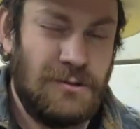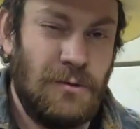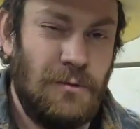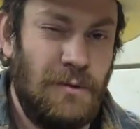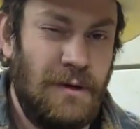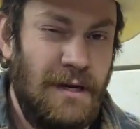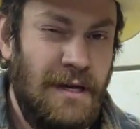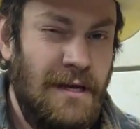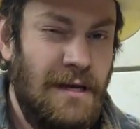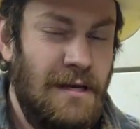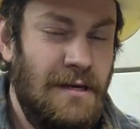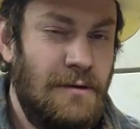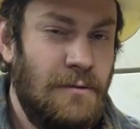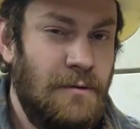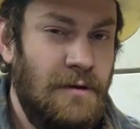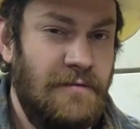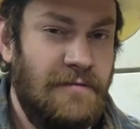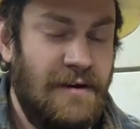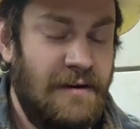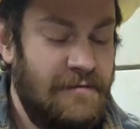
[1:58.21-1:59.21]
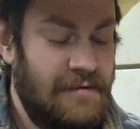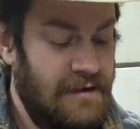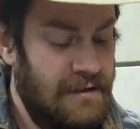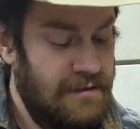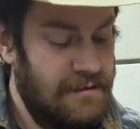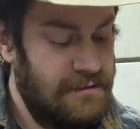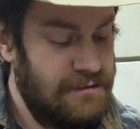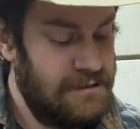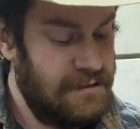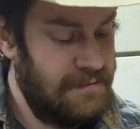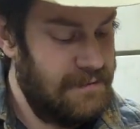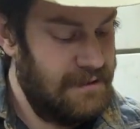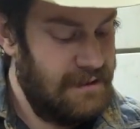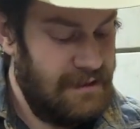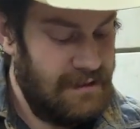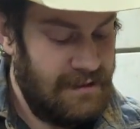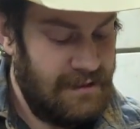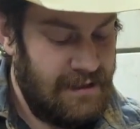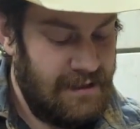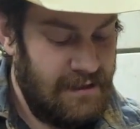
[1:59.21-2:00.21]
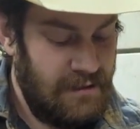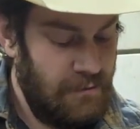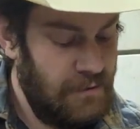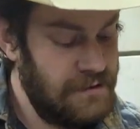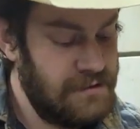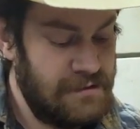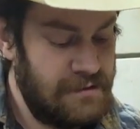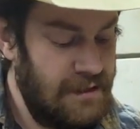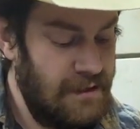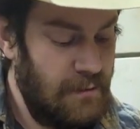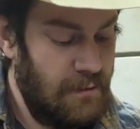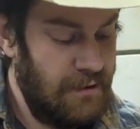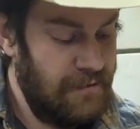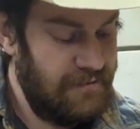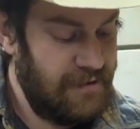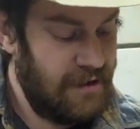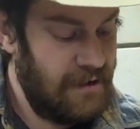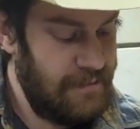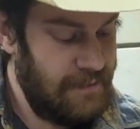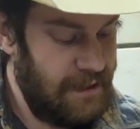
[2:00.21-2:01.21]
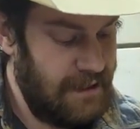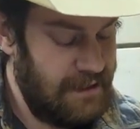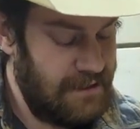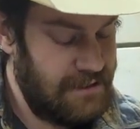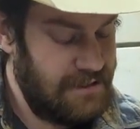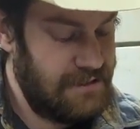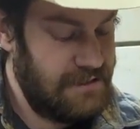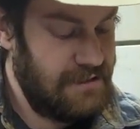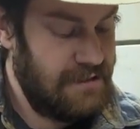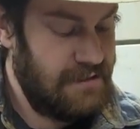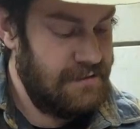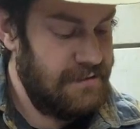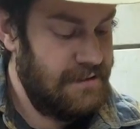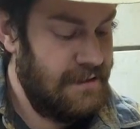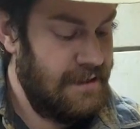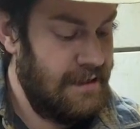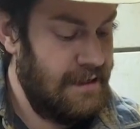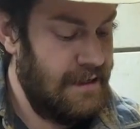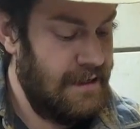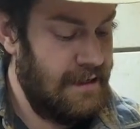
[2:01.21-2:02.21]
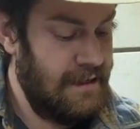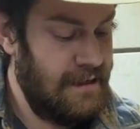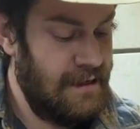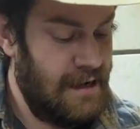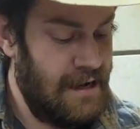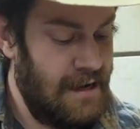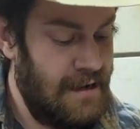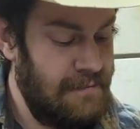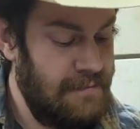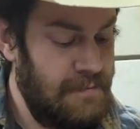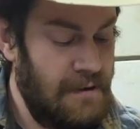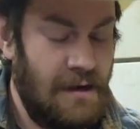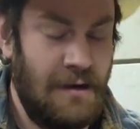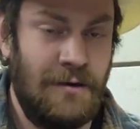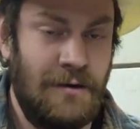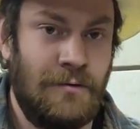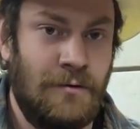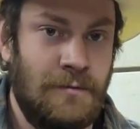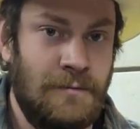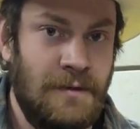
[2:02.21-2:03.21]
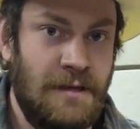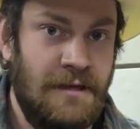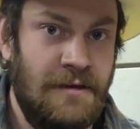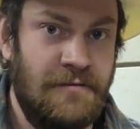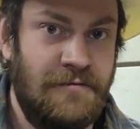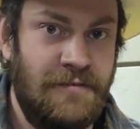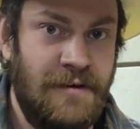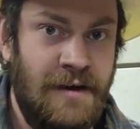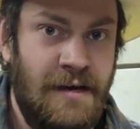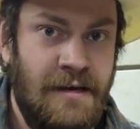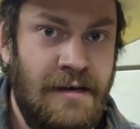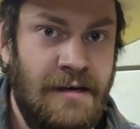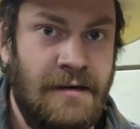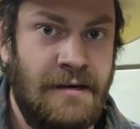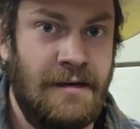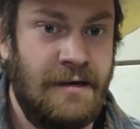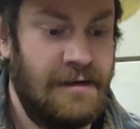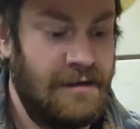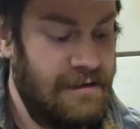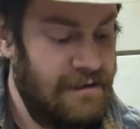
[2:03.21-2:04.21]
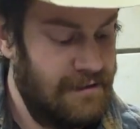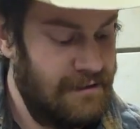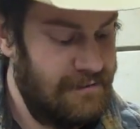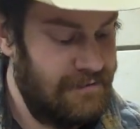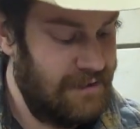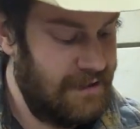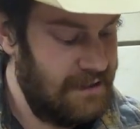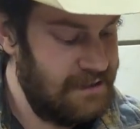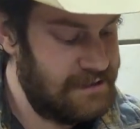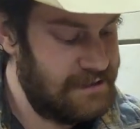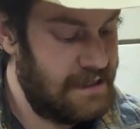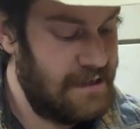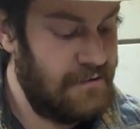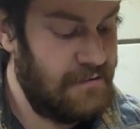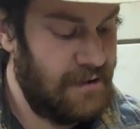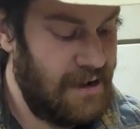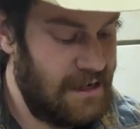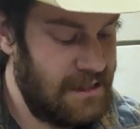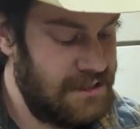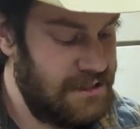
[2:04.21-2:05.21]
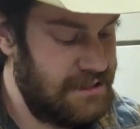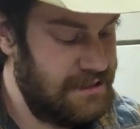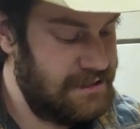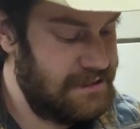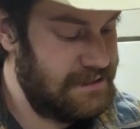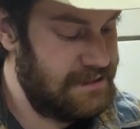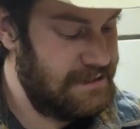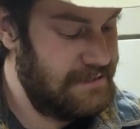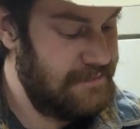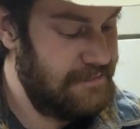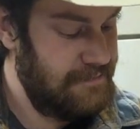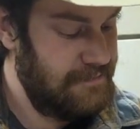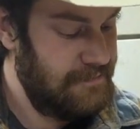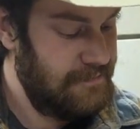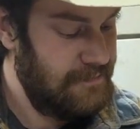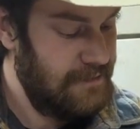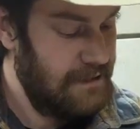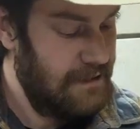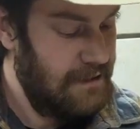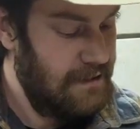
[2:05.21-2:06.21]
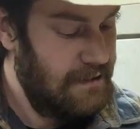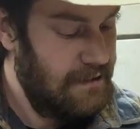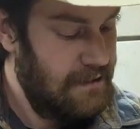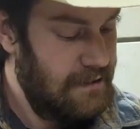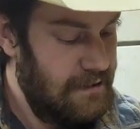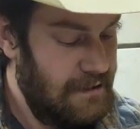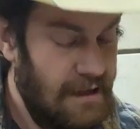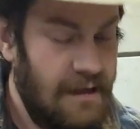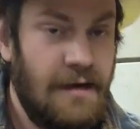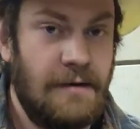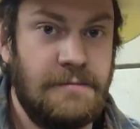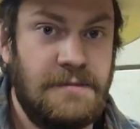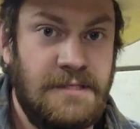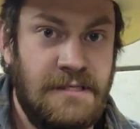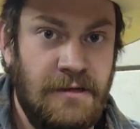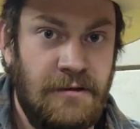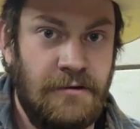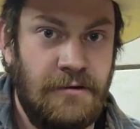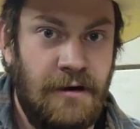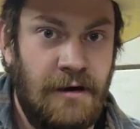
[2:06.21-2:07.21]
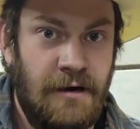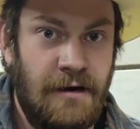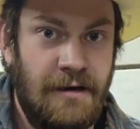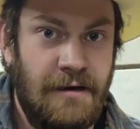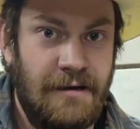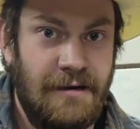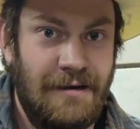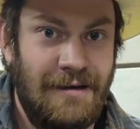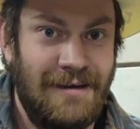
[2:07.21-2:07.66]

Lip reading: $25, something like that. It wasn't very much, and I'm not normally a fan of Huskey ratchets, and I'm still not.